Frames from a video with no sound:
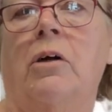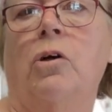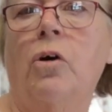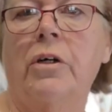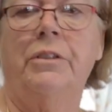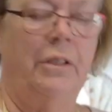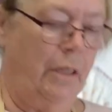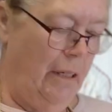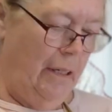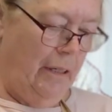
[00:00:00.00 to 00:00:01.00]
cooked
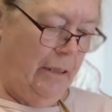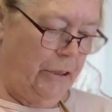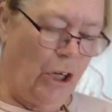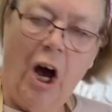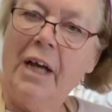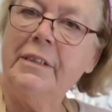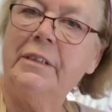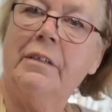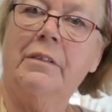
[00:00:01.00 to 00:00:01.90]
sauce